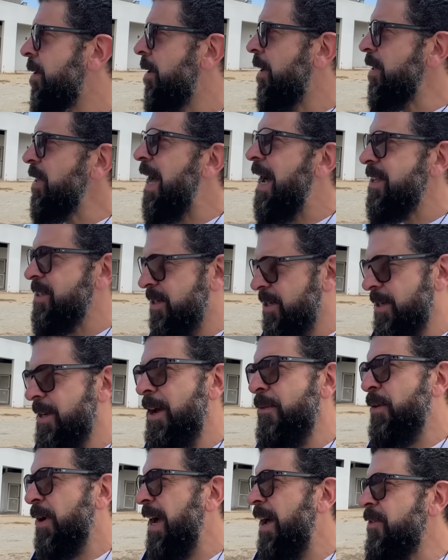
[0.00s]
a lot.
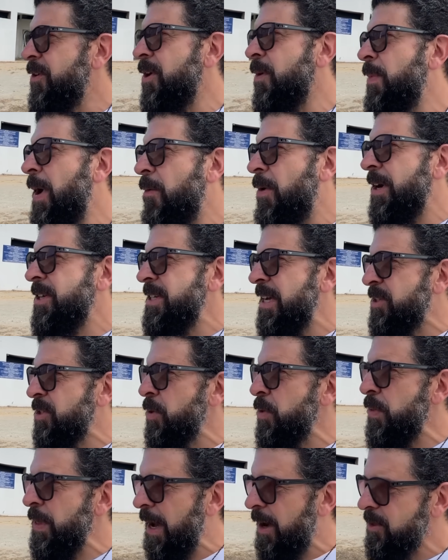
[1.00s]
I forgot the number. I want to say
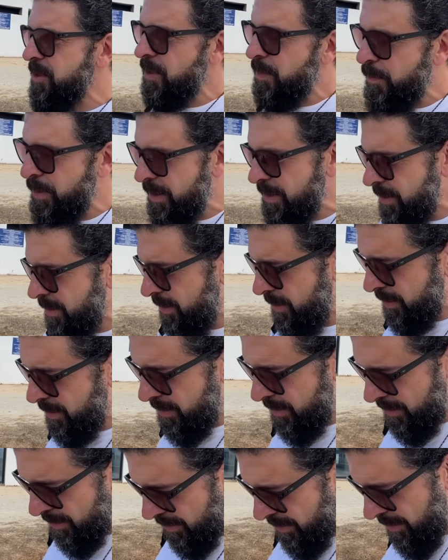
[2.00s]
2,000,
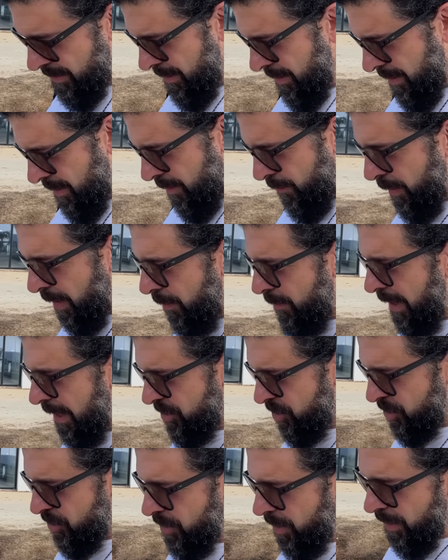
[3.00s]
but I'm not
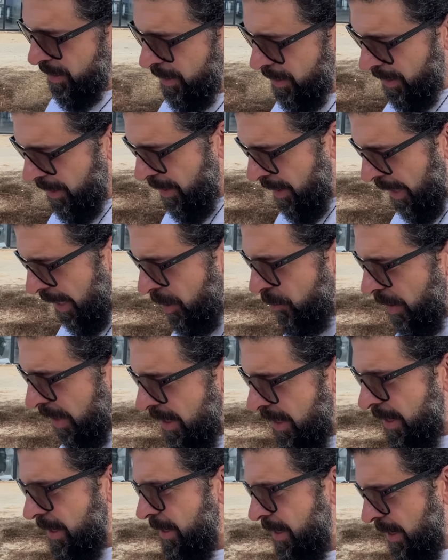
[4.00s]
sure. Anyway,
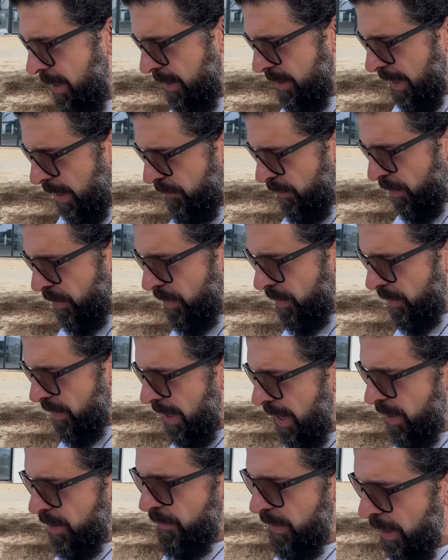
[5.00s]
he diverted a
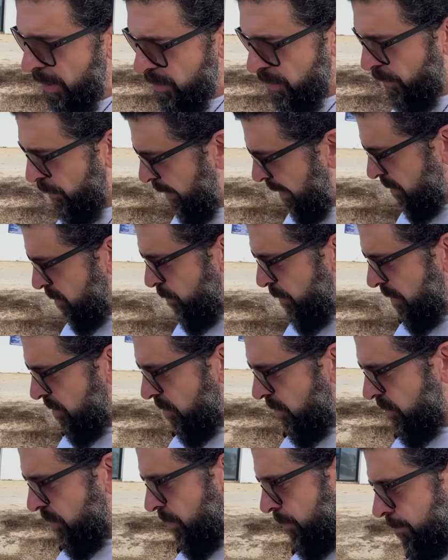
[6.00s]
lot of air defense
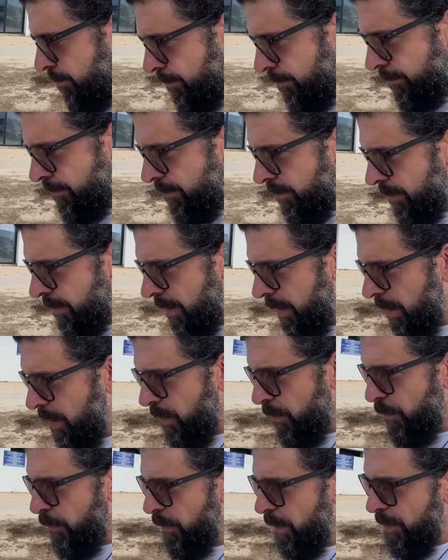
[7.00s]
missiles
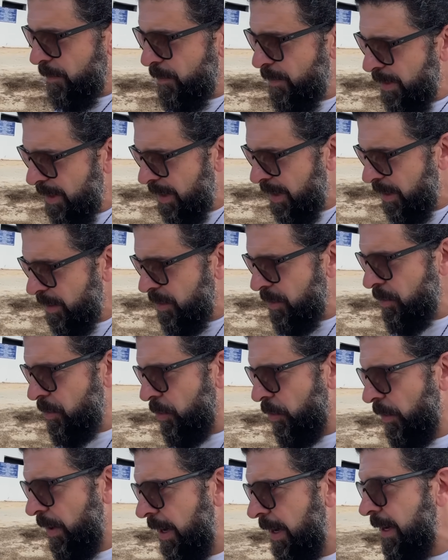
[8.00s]
from
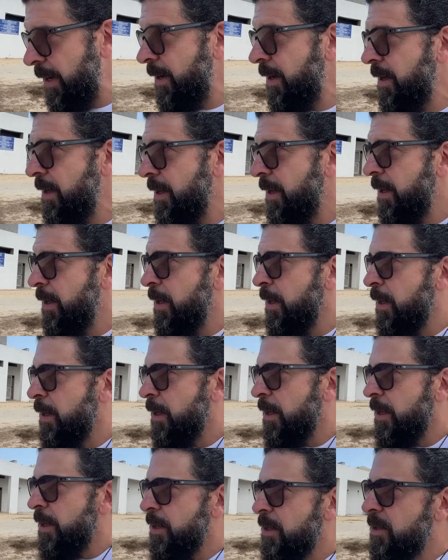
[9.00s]
Ukraine
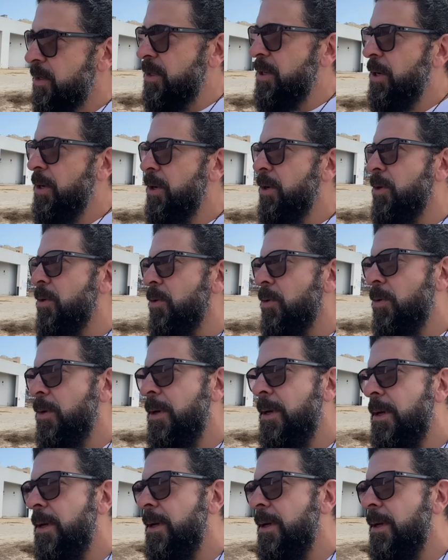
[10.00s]
to